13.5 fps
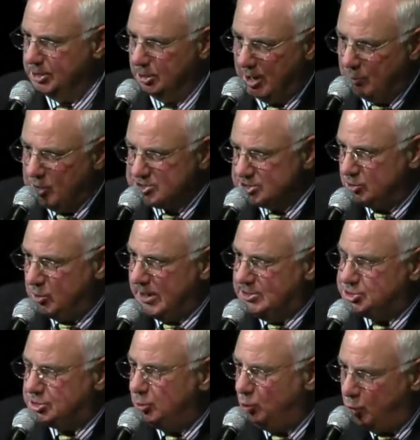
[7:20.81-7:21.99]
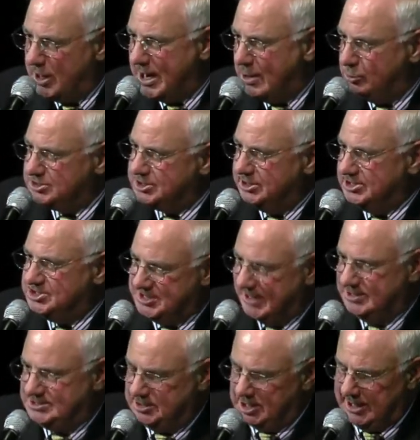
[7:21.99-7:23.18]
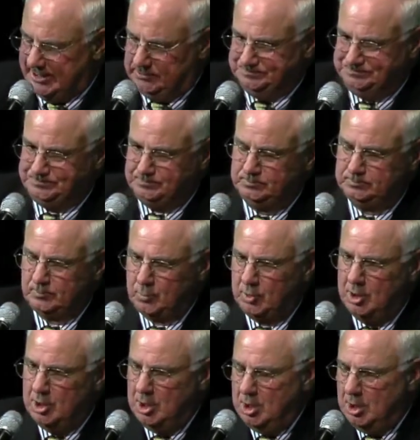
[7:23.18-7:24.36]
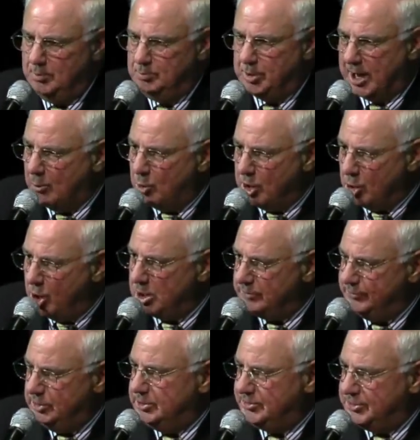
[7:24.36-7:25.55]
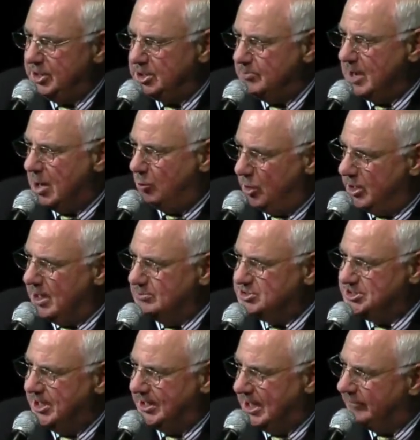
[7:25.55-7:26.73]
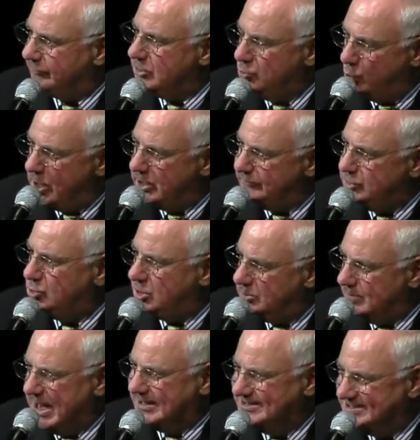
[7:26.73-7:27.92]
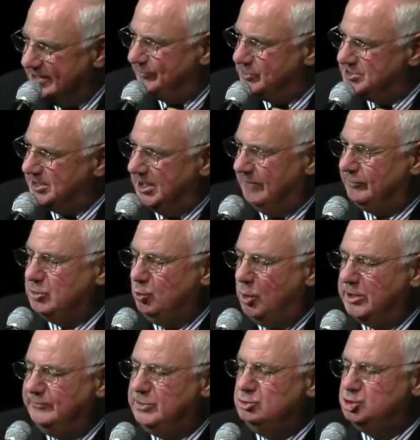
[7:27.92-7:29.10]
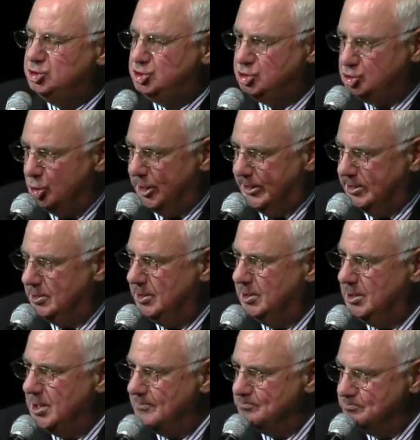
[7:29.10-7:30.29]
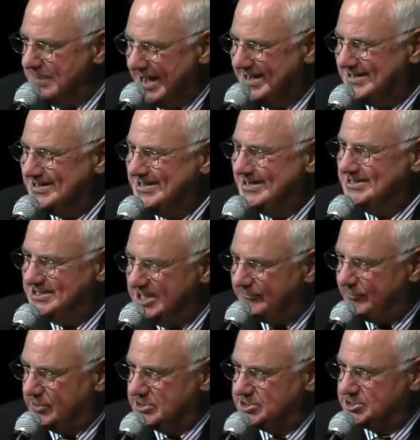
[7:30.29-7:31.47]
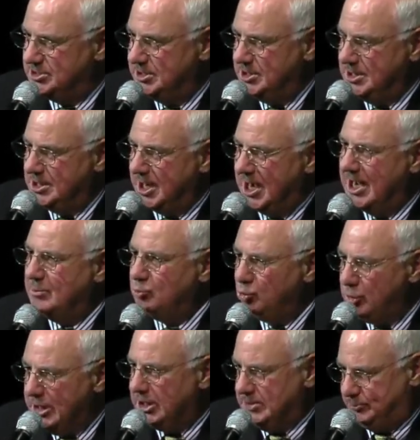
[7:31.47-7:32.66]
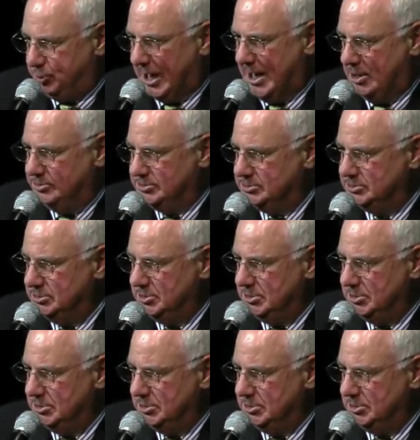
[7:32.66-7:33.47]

You know, I wasn't quite sure what I was going to say tonight, but I want all of you to think about what I'm saying. Every one of you can make a difference, and every one of you should make a difference. I am really proud